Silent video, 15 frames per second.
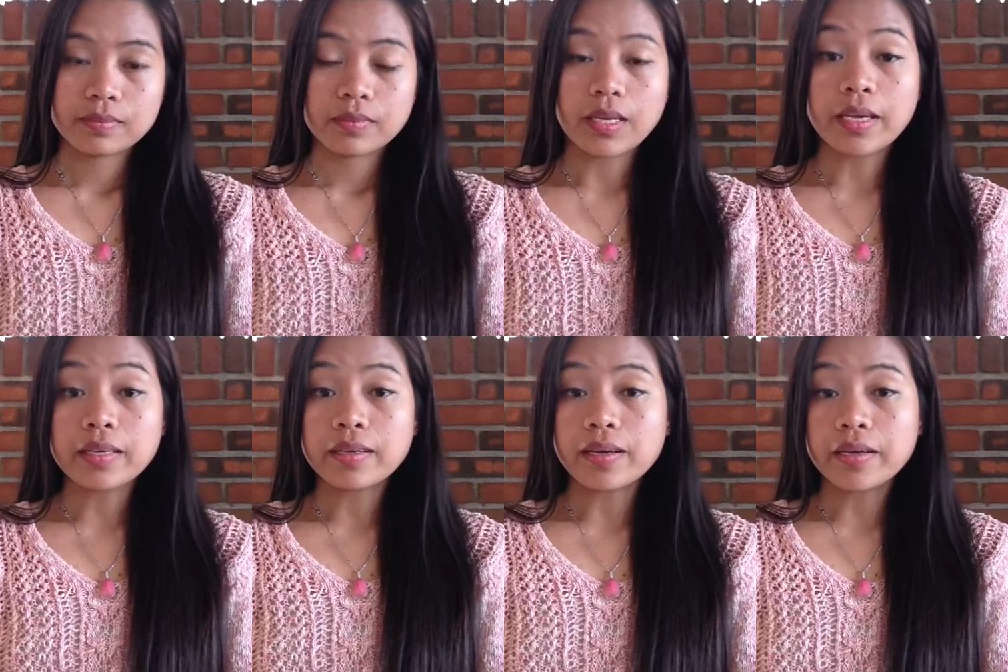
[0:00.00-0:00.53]

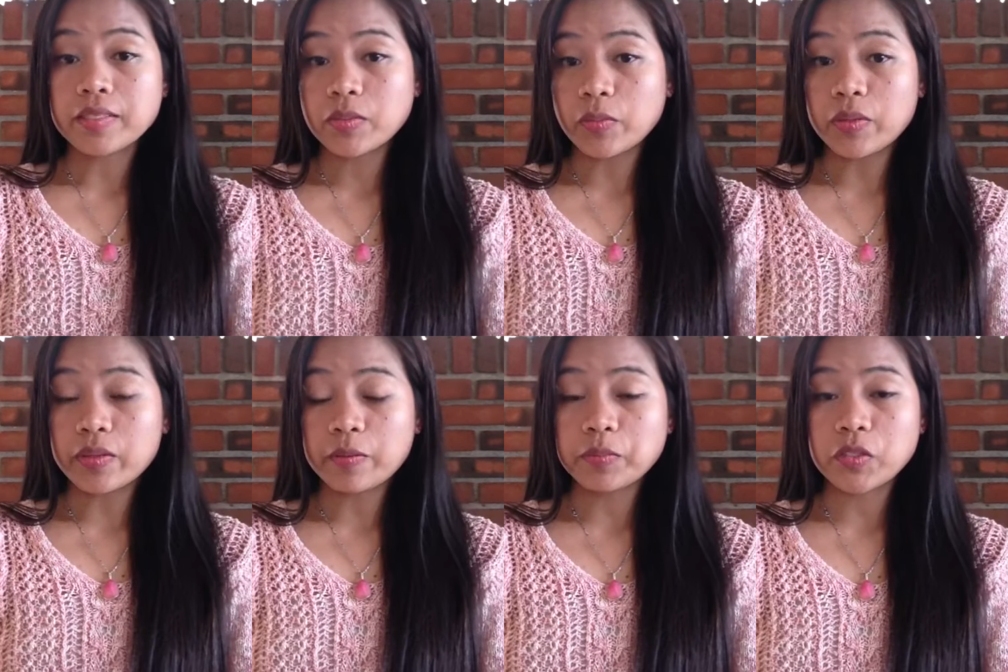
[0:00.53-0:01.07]
Hi guys,
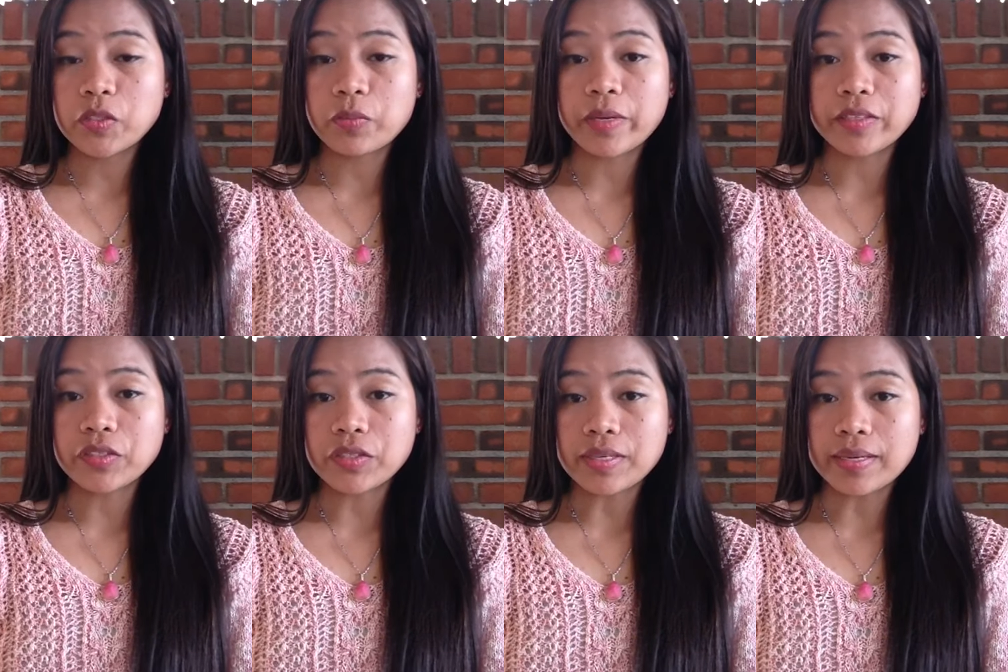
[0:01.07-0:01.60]
welcome to my
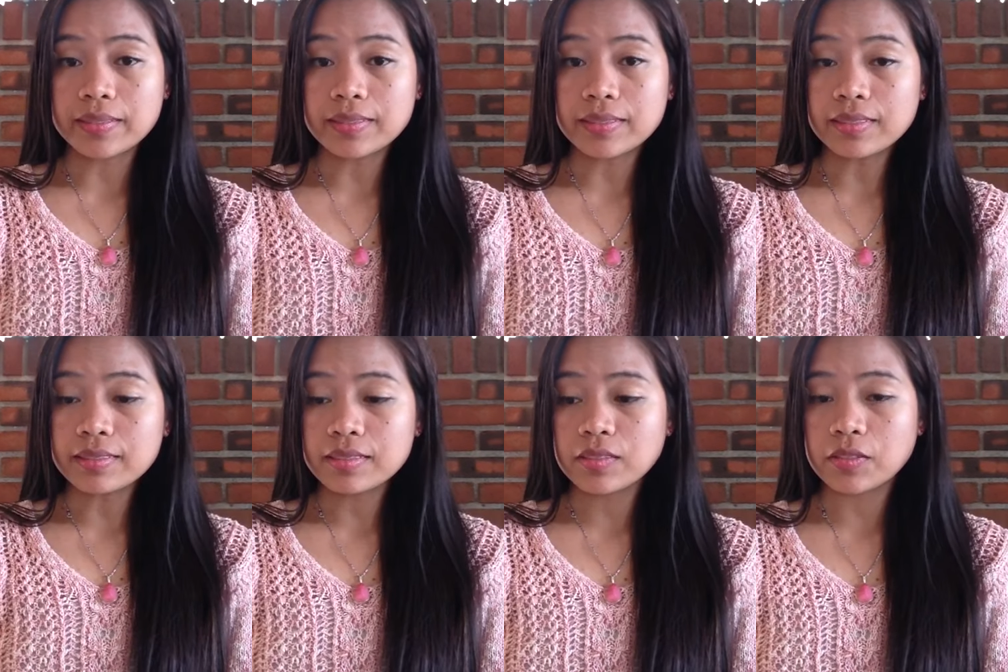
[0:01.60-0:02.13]

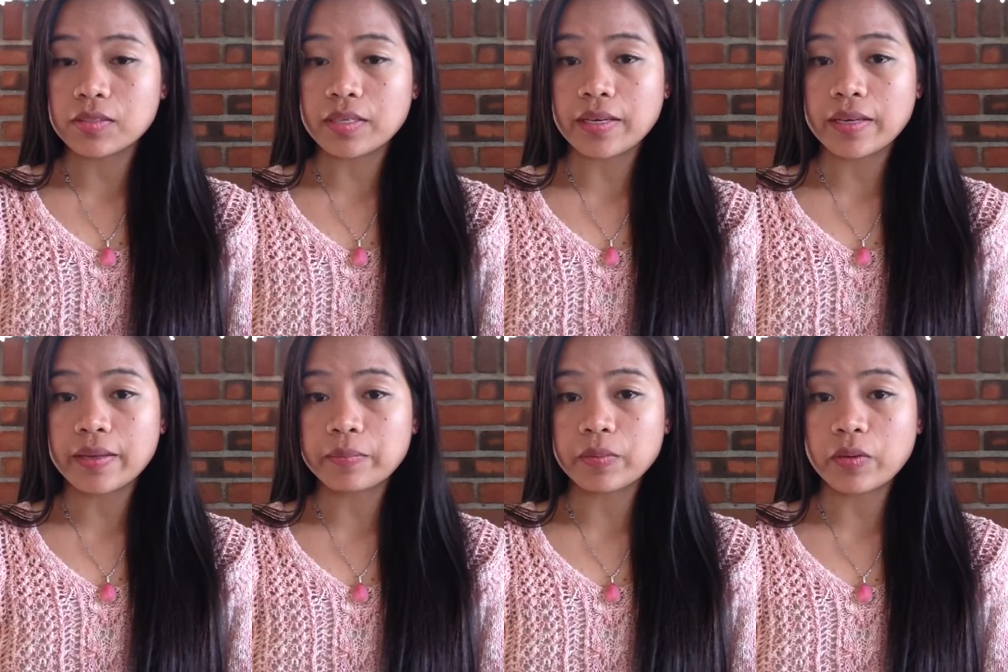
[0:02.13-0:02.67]
channel.
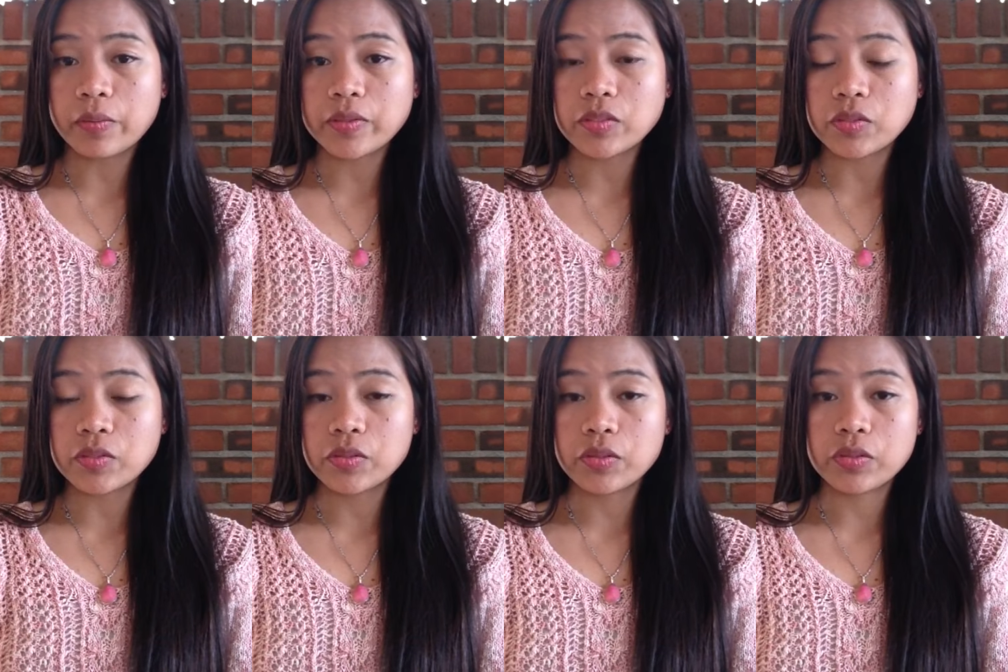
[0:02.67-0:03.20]
Today I'm going
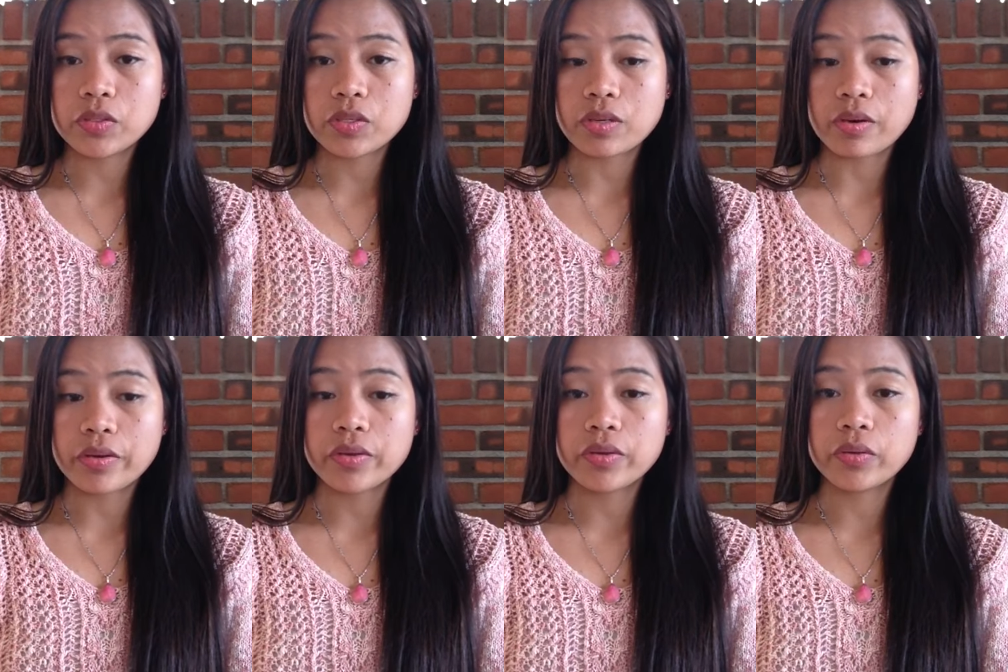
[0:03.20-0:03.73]
to
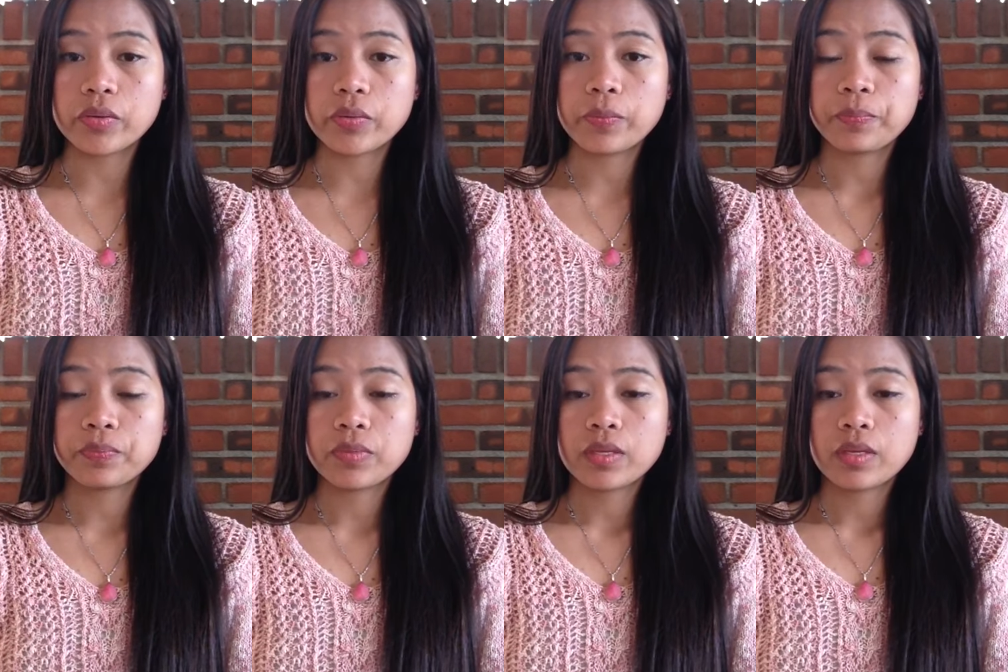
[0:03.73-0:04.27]
share you
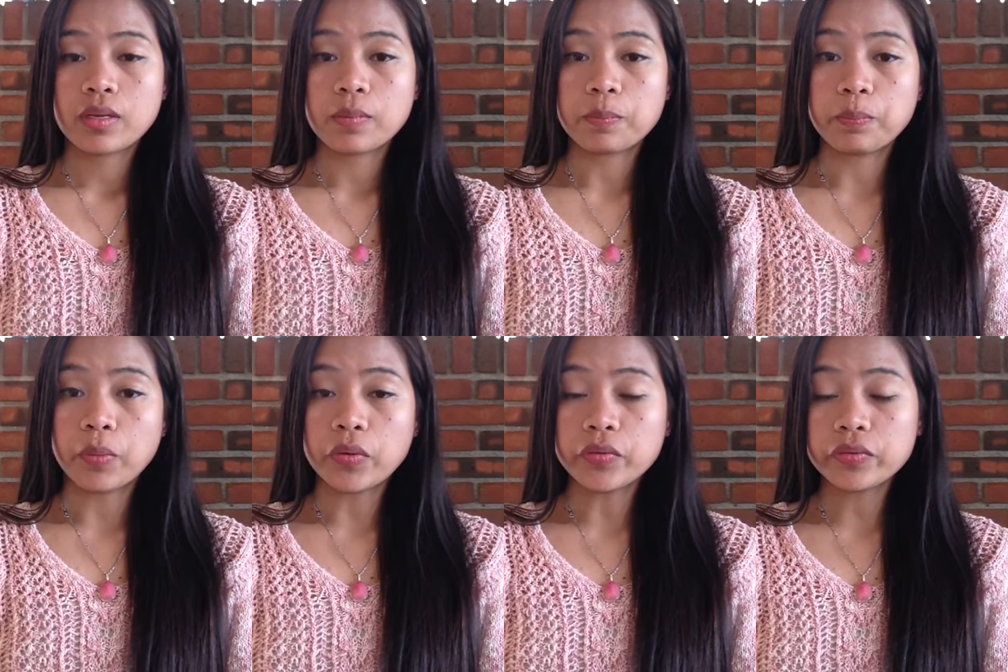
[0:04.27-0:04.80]

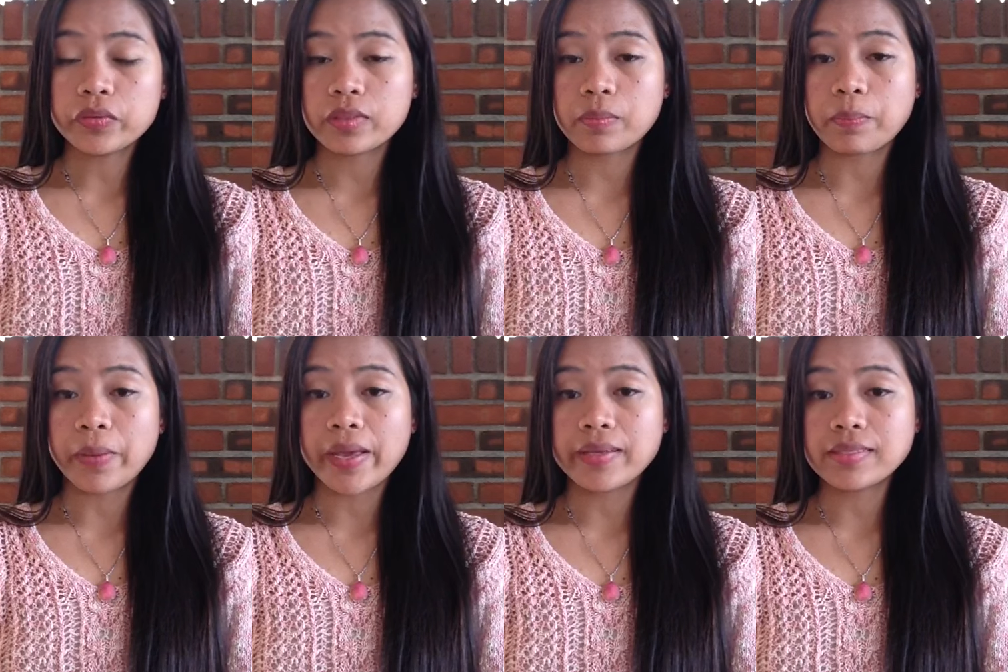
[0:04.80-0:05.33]
both
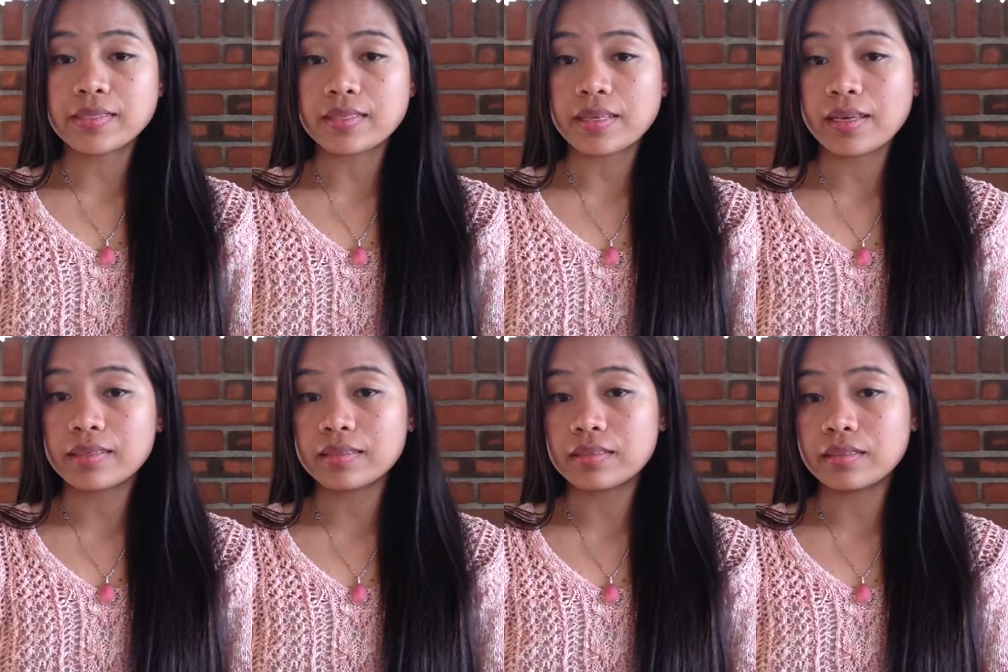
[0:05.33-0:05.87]

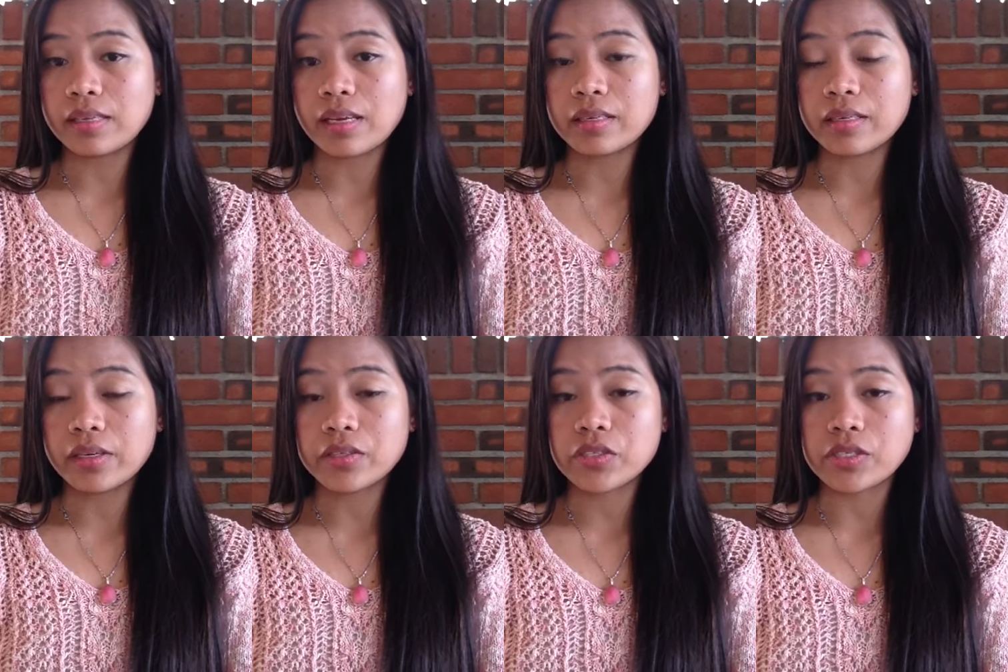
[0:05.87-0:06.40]
basic
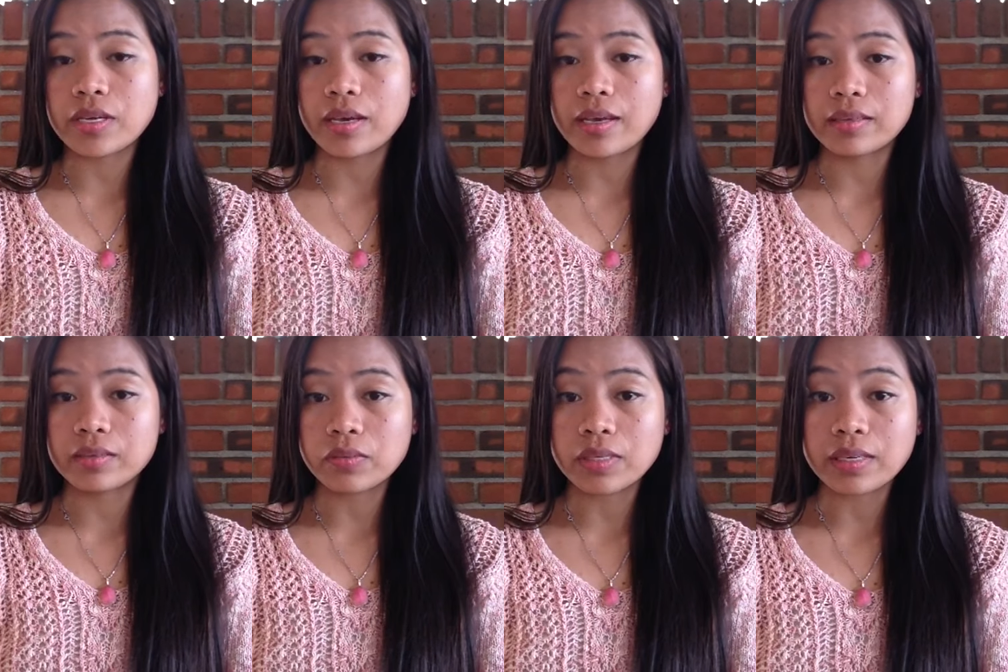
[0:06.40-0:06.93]
Danish
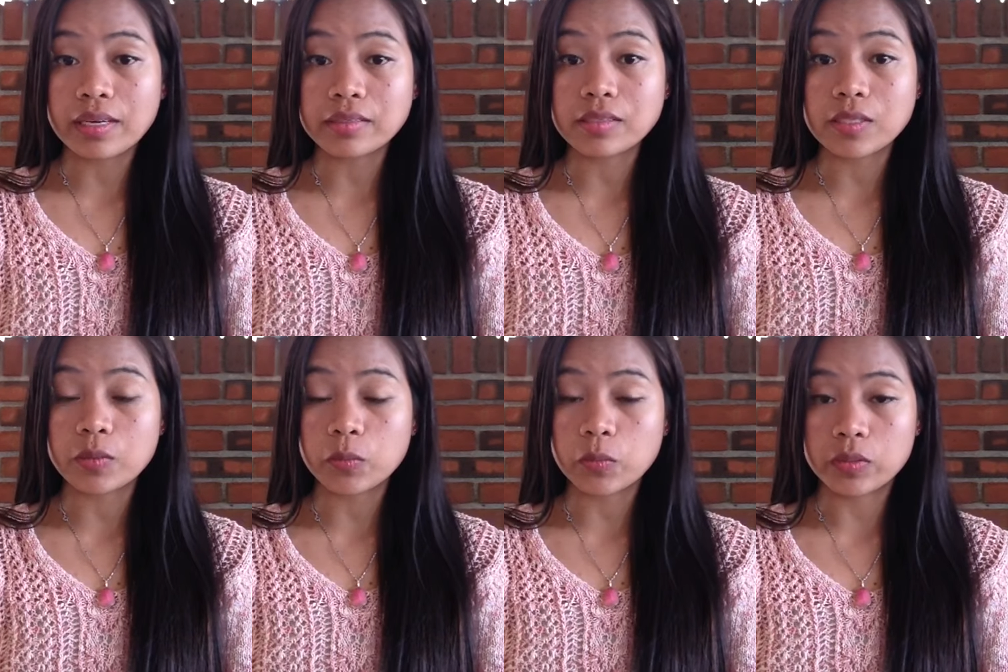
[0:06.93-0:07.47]
and
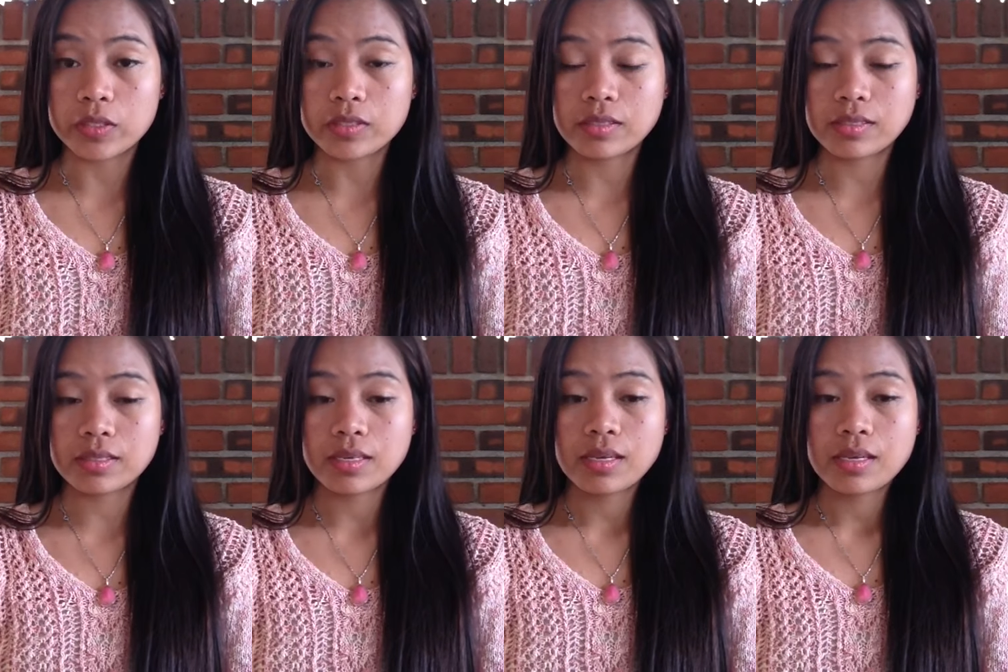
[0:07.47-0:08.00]
Greenlandic
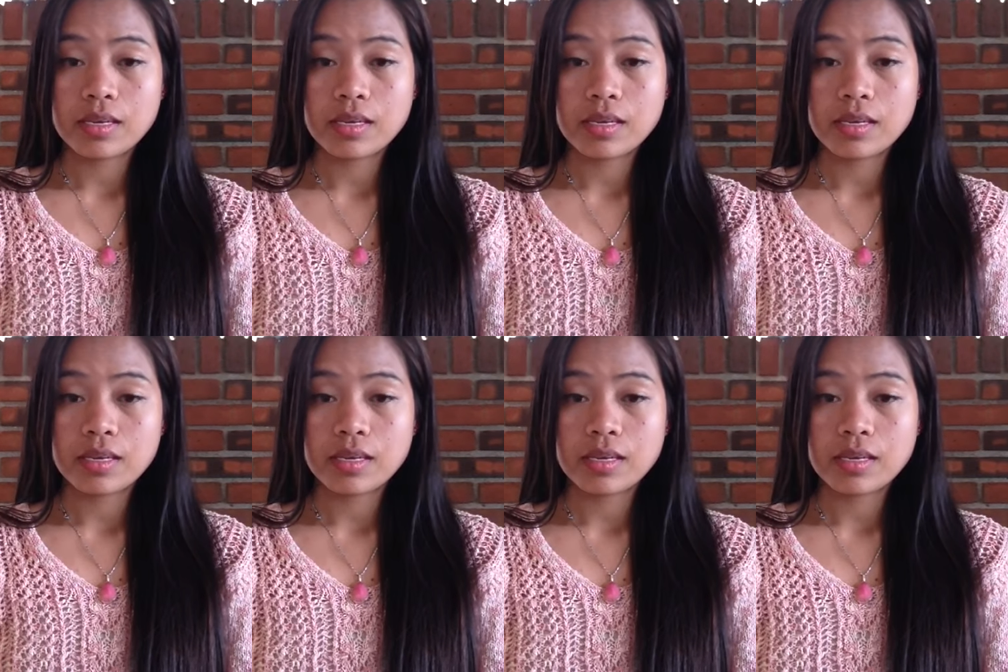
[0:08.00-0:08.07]
words.